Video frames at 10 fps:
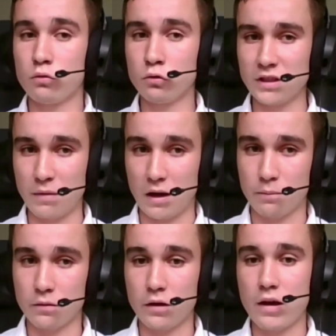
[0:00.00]
To sum
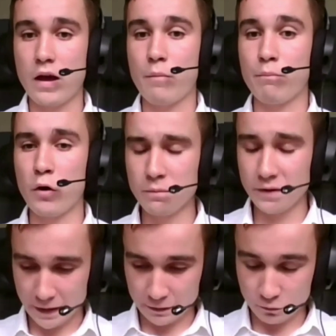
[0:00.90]
up, bowing
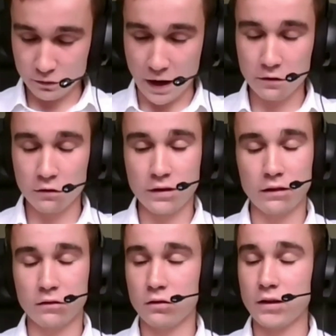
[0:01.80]
my head to the other
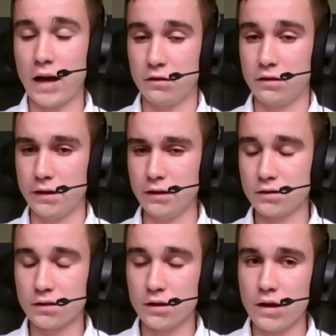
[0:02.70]
title candidates,
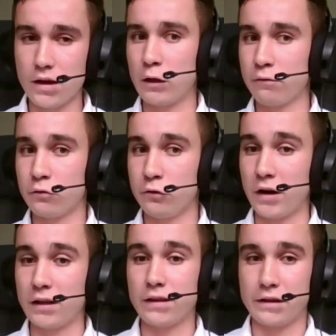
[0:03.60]
self to
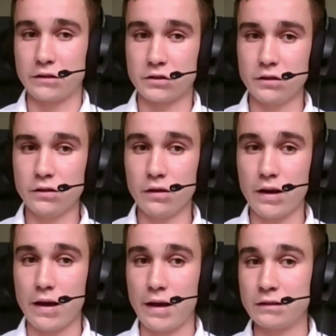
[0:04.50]
your attention
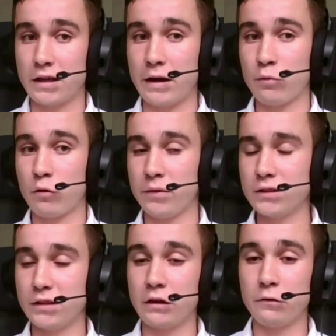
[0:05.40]
as a
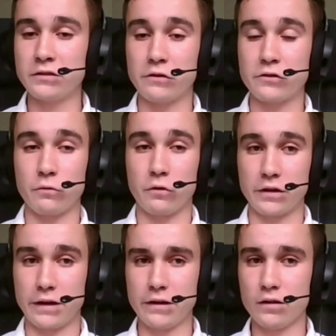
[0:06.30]
promising research
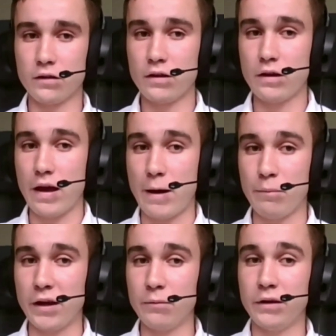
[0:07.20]
worker,
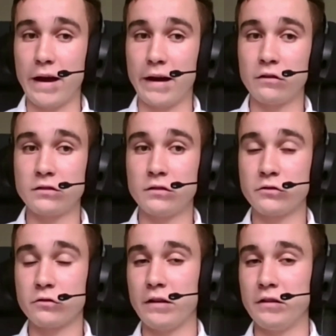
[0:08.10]
maybe a
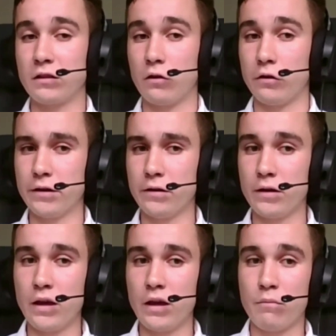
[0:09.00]
constitutionalist lawyer,
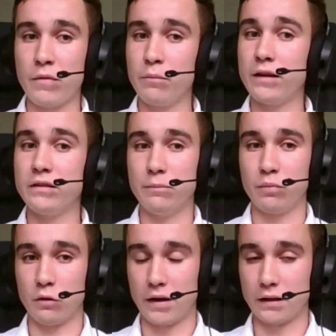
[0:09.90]
maybe a
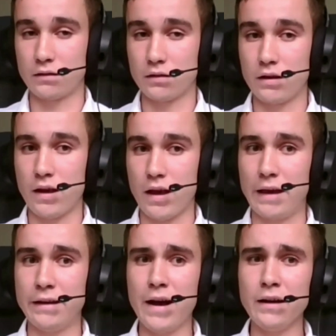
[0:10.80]
diplomat, a
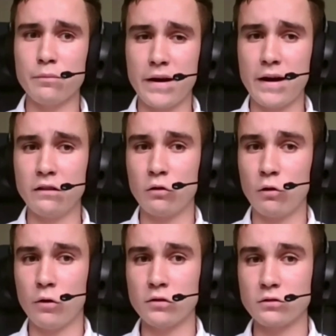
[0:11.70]
young man
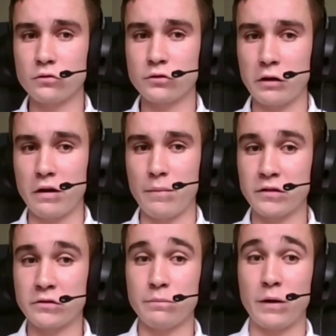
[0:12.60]
who wants to share a
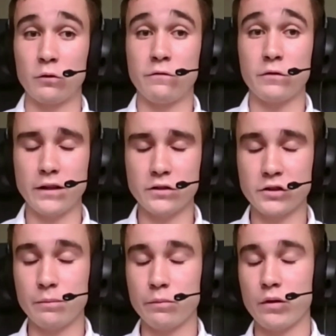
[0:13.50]
message about
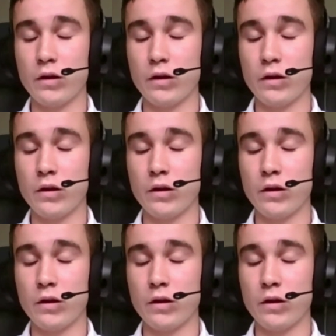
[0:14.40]
friendship,